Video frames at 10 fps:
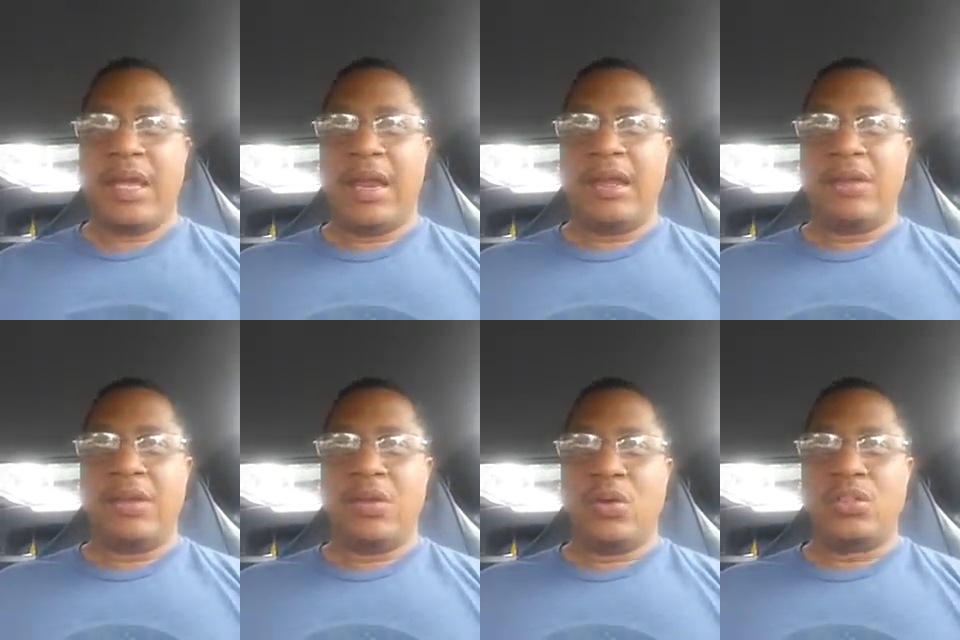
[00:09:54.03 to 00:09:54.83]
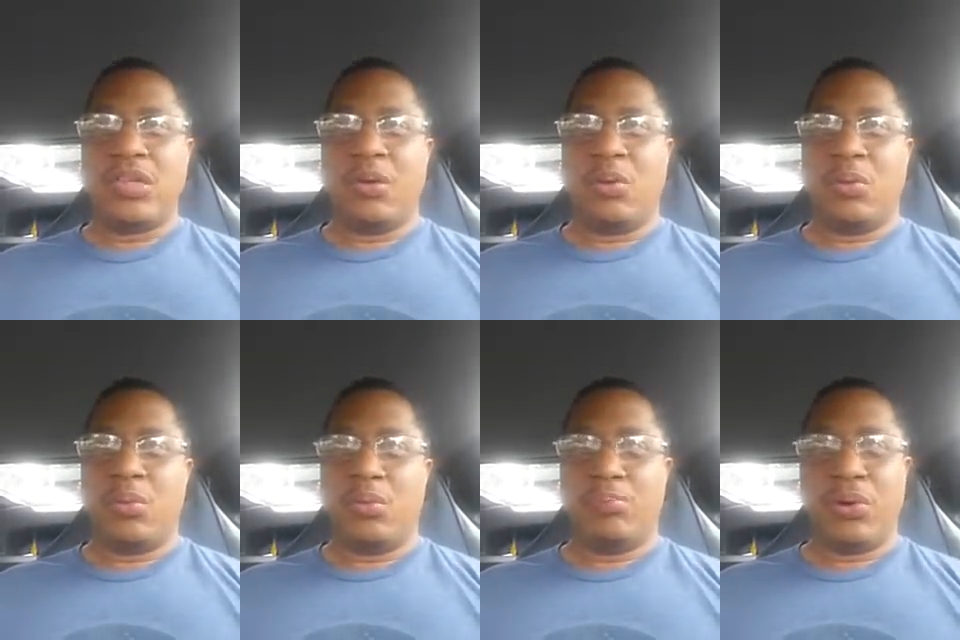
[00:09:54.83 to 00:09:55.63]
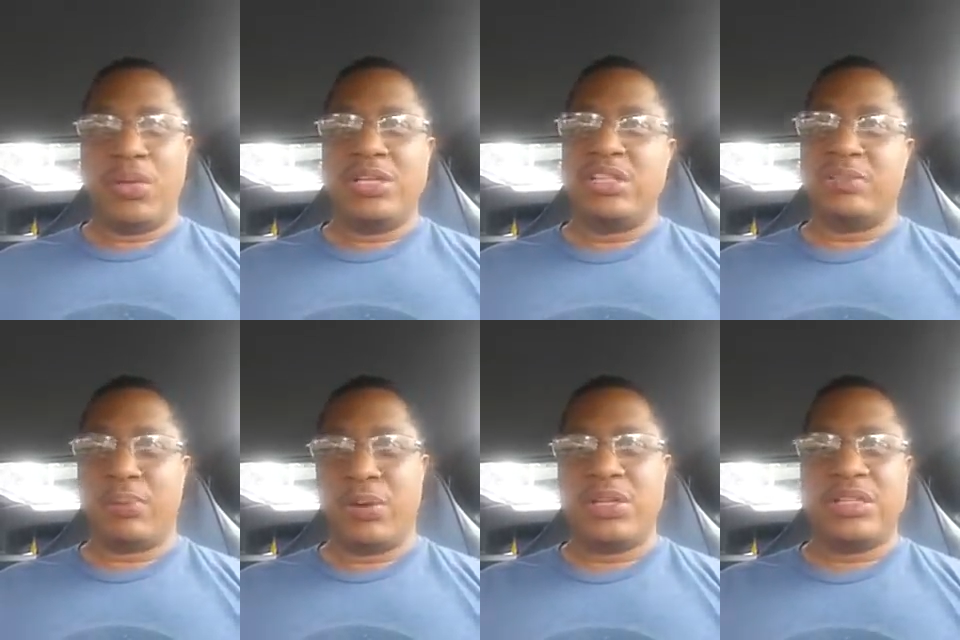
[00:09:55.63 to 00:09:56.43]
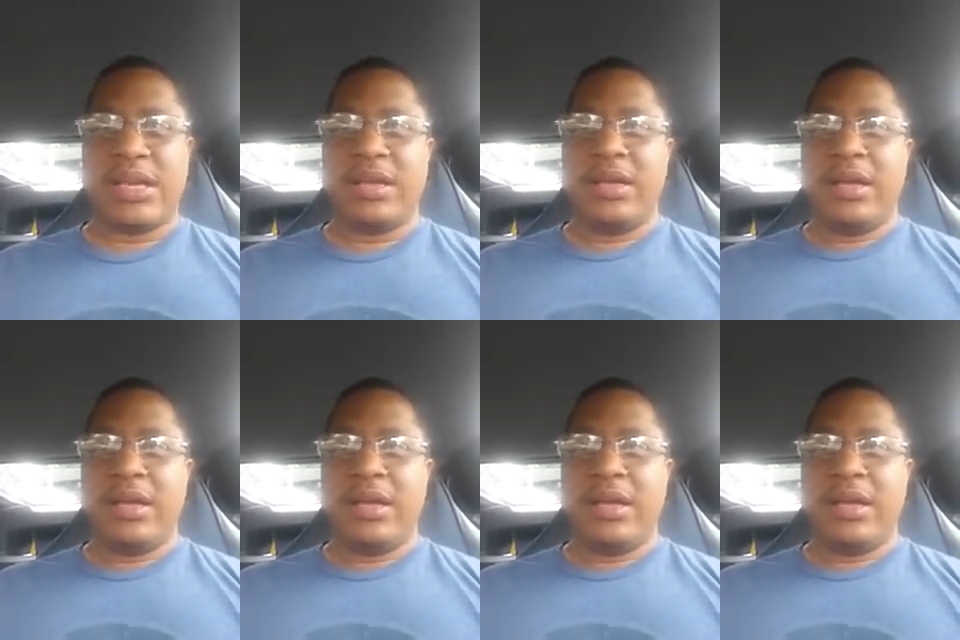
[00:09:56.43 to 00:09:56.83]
And then, they say, well, Bernie's this, Bernie's that.